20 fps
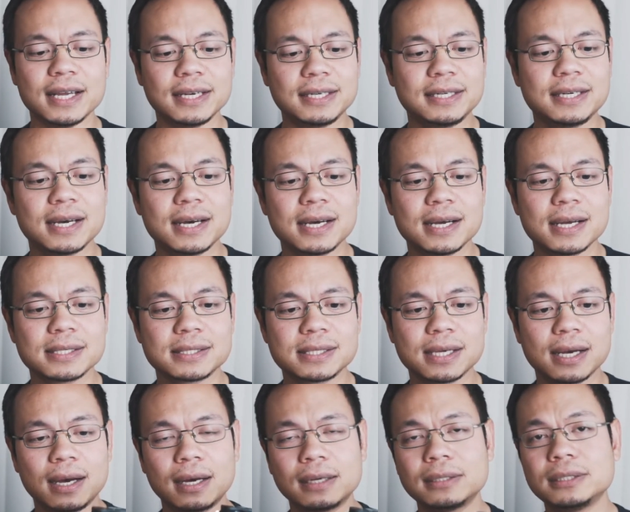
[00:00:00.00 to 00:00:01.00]
it
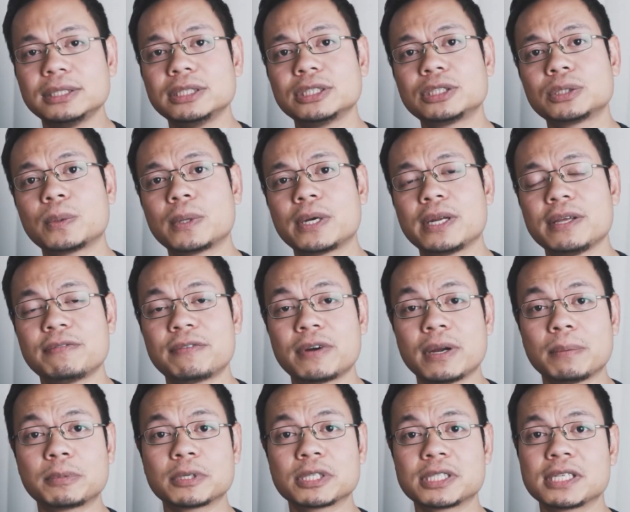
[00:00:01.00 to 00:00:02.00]
does 120
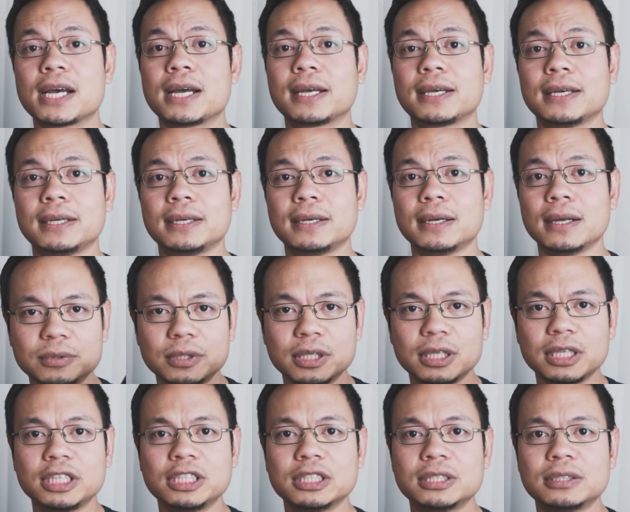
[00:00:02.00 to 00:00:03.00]
frames per second,
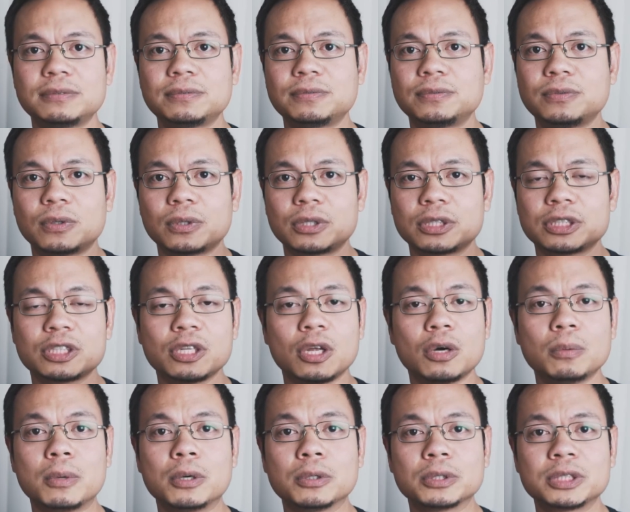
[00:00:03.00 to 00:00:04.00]
really good for
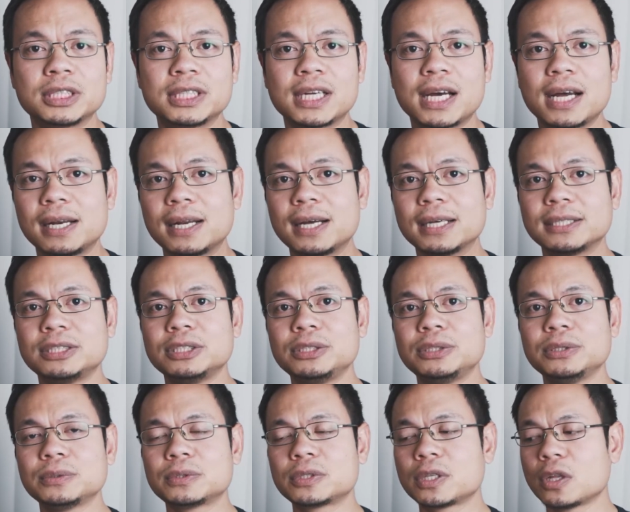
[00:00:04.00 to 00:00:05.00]
slow motion. I like to
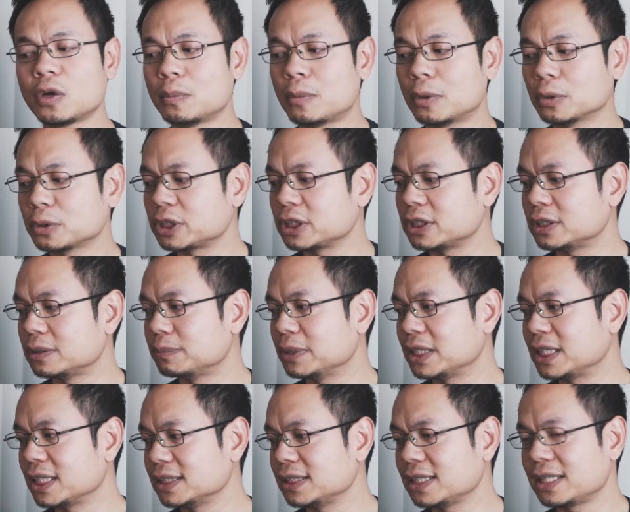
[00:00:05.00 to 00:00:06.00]
do slow motion
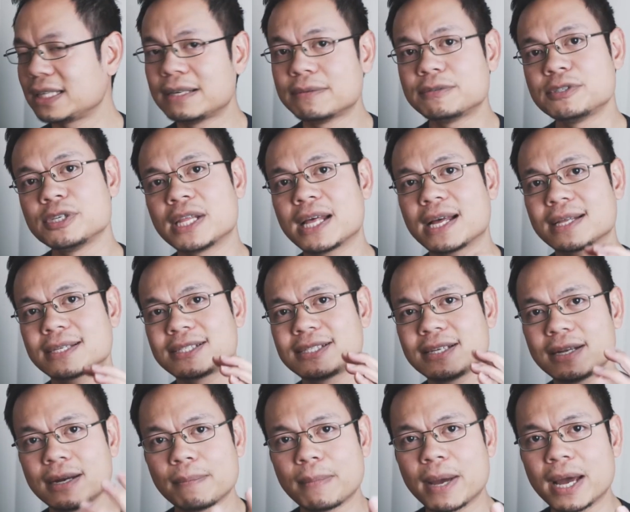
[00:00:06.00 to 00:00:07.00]
because it gives you that
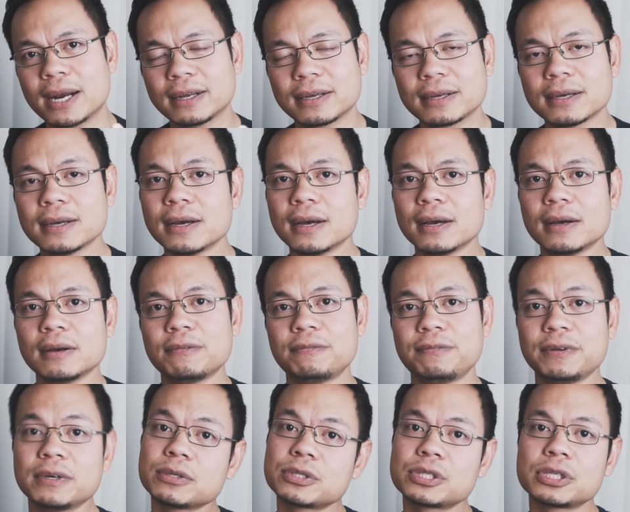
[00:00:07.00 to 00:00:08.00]
cinematic
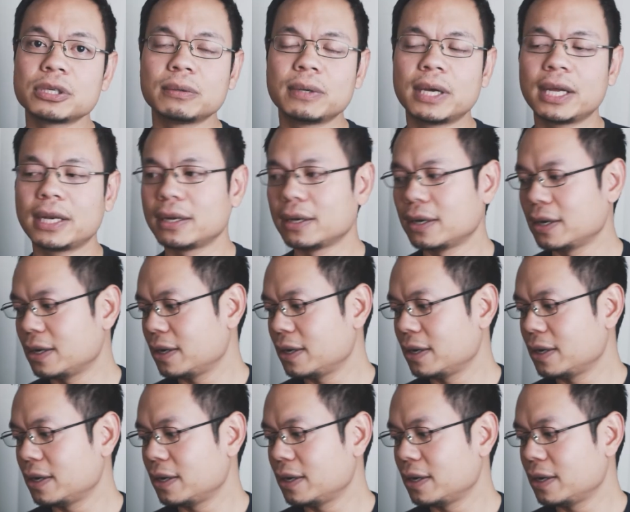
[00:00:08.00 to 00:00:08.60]
feel to it,